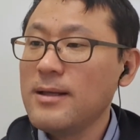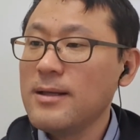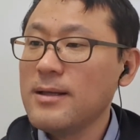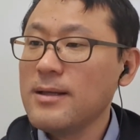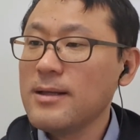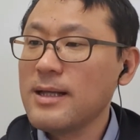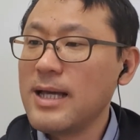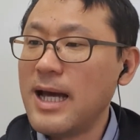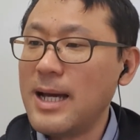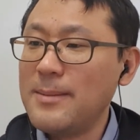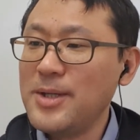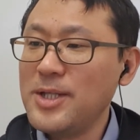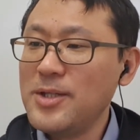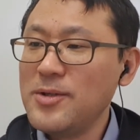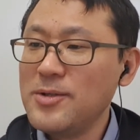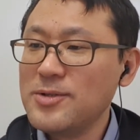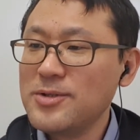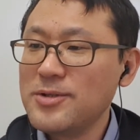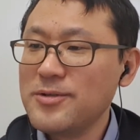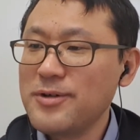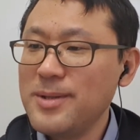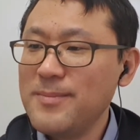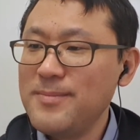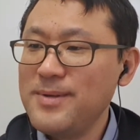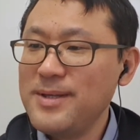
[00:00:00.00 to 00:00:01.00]
Camino
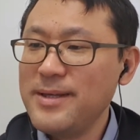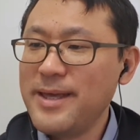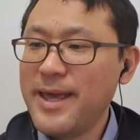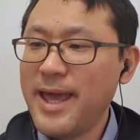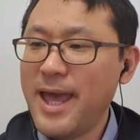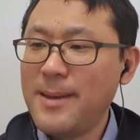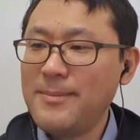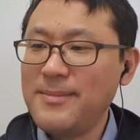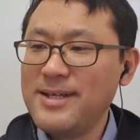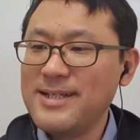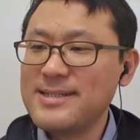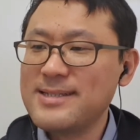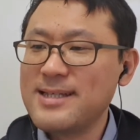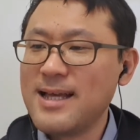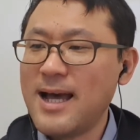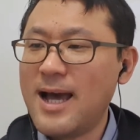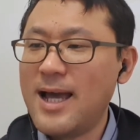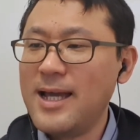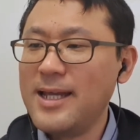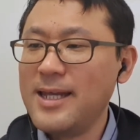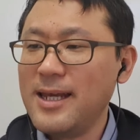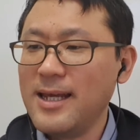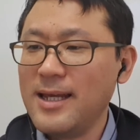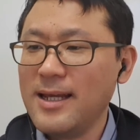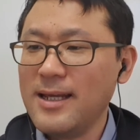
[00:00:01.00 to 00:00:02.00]
trip became
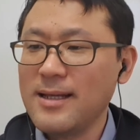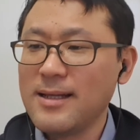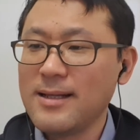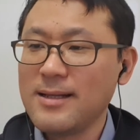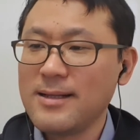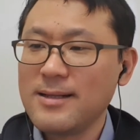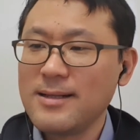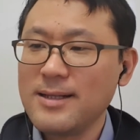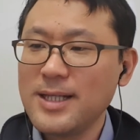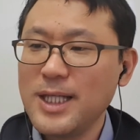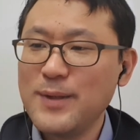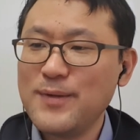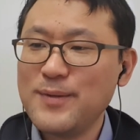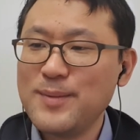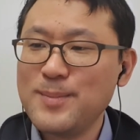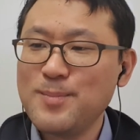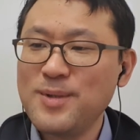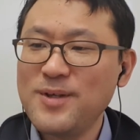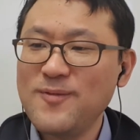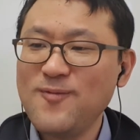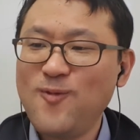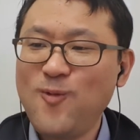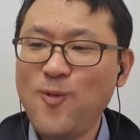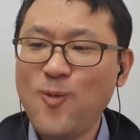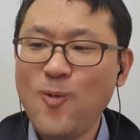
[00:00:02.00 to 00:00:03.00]
exciting even
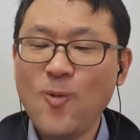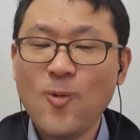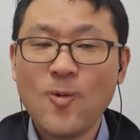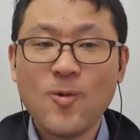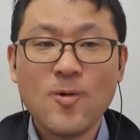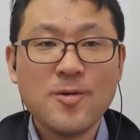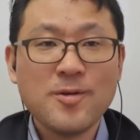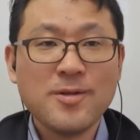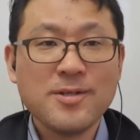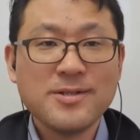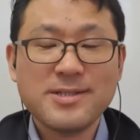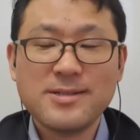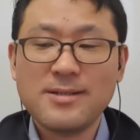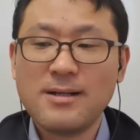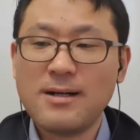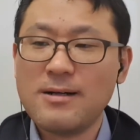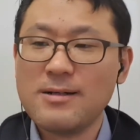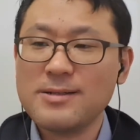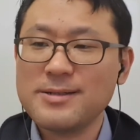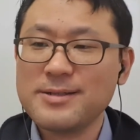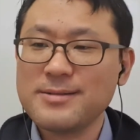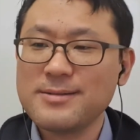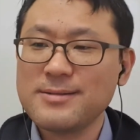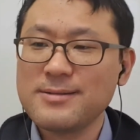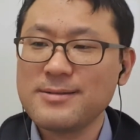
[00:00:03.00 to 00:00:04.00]
before the
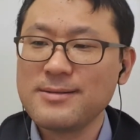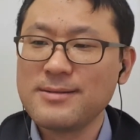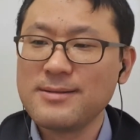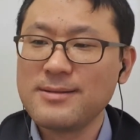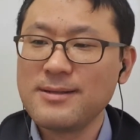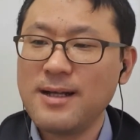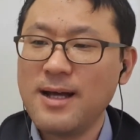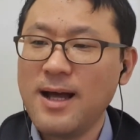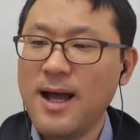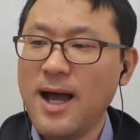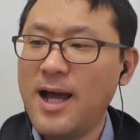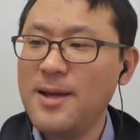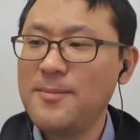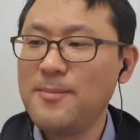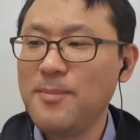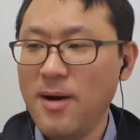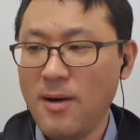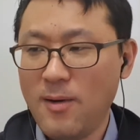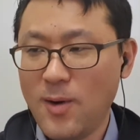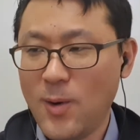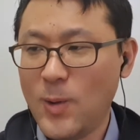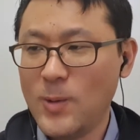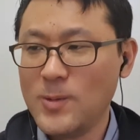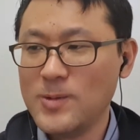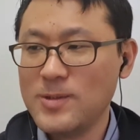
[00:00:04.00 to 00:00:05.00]
start. I
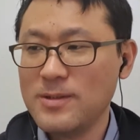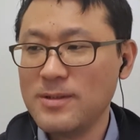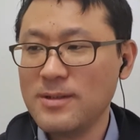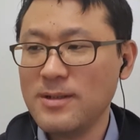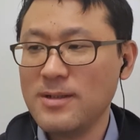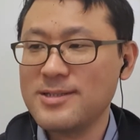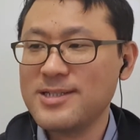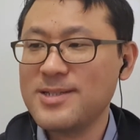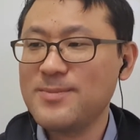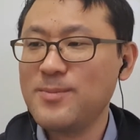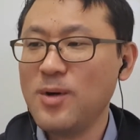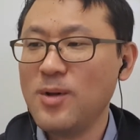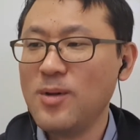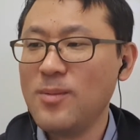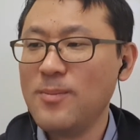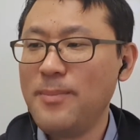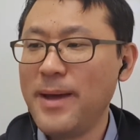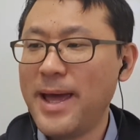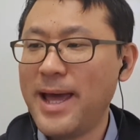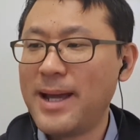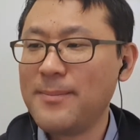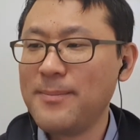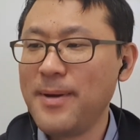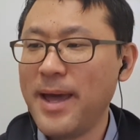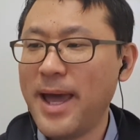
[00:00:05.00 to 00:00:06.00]
bought a small
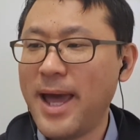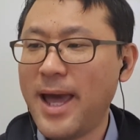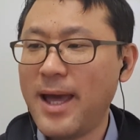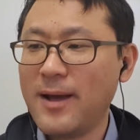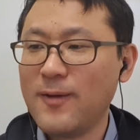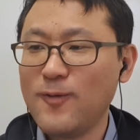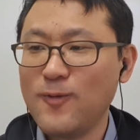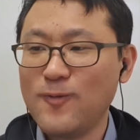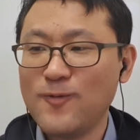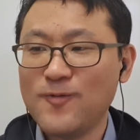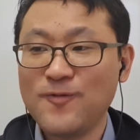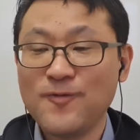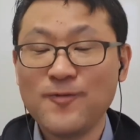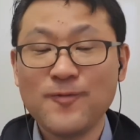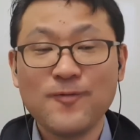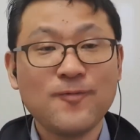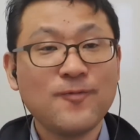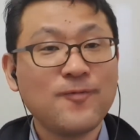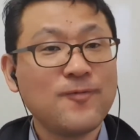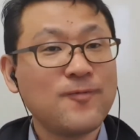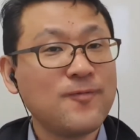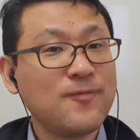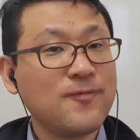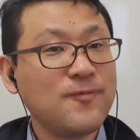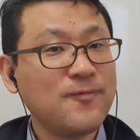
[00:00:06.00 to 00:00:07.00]
backpack of
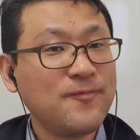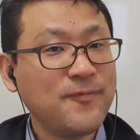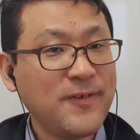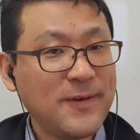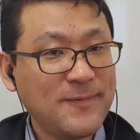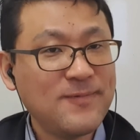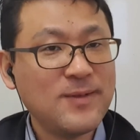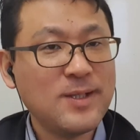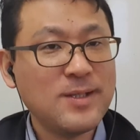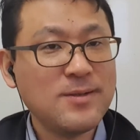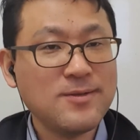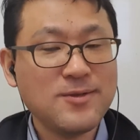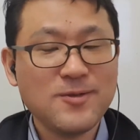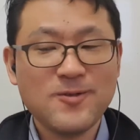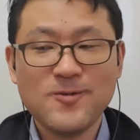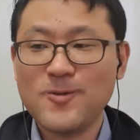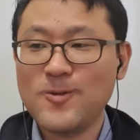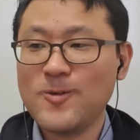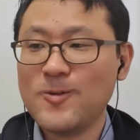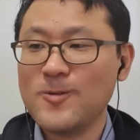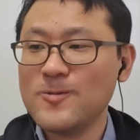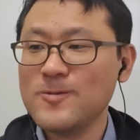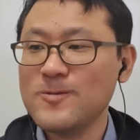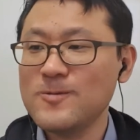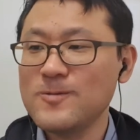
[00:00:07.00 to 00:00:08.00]

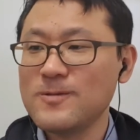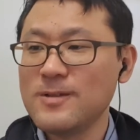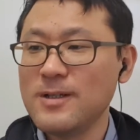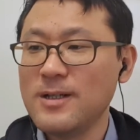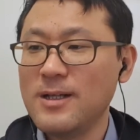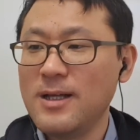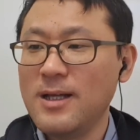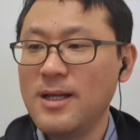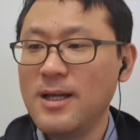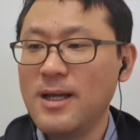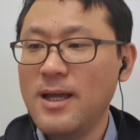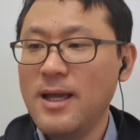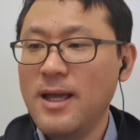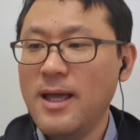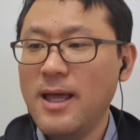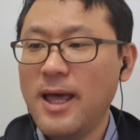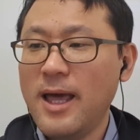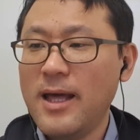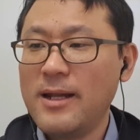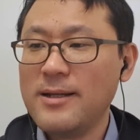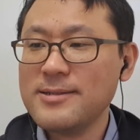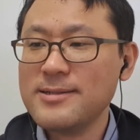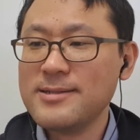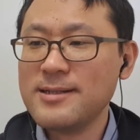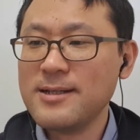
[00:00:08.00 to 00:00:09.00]
€15,
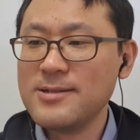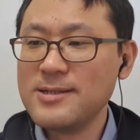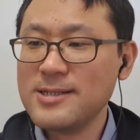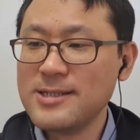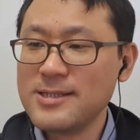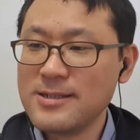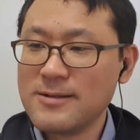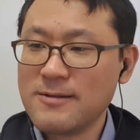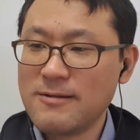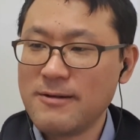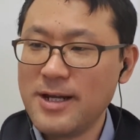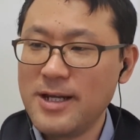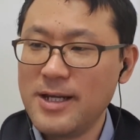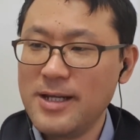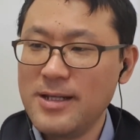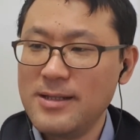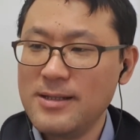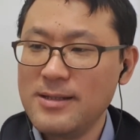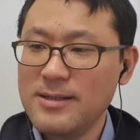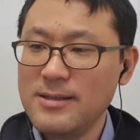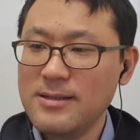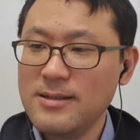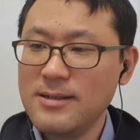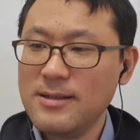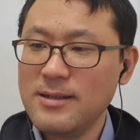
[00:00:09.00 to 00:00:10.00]
and a
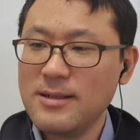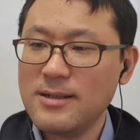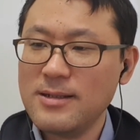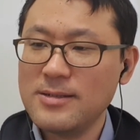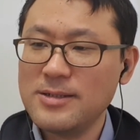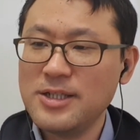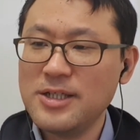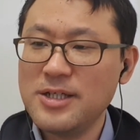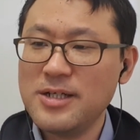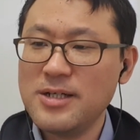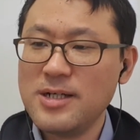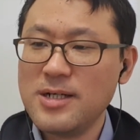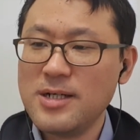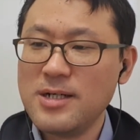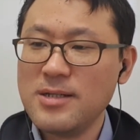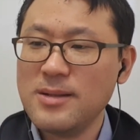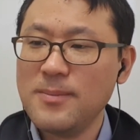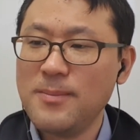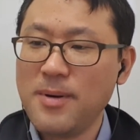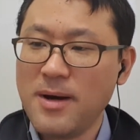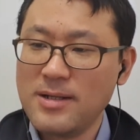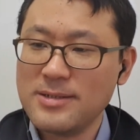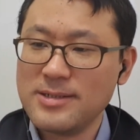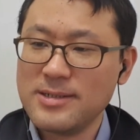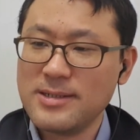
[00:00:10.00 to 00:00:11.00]
sunscreen near the
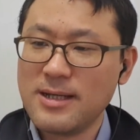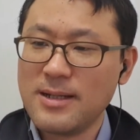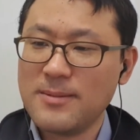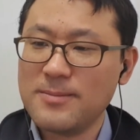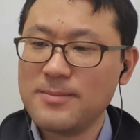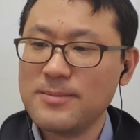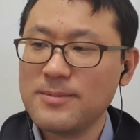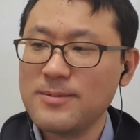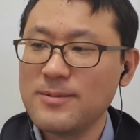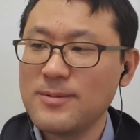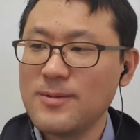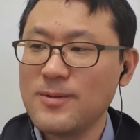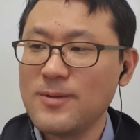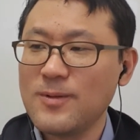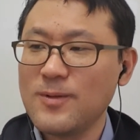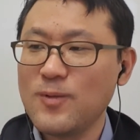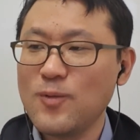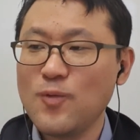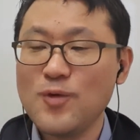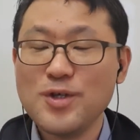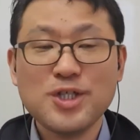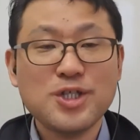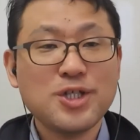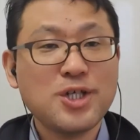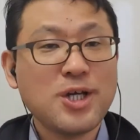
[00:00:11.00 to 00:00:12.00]
bus stop,
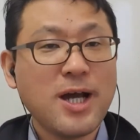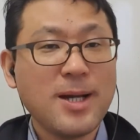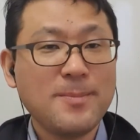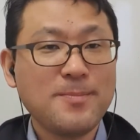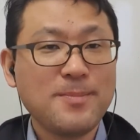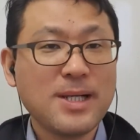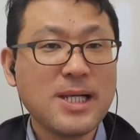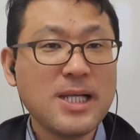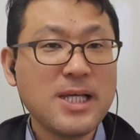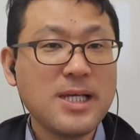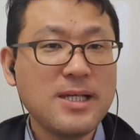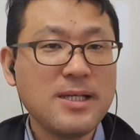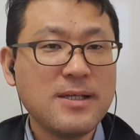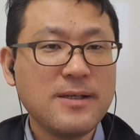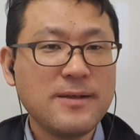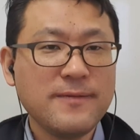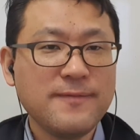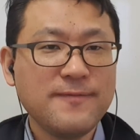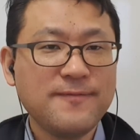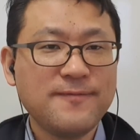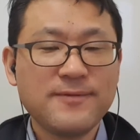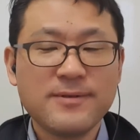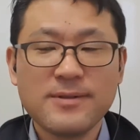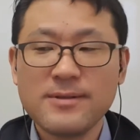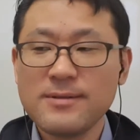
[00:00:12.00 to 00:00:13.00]
which I
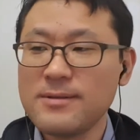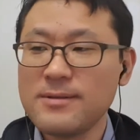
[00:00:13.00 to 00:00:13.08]
believed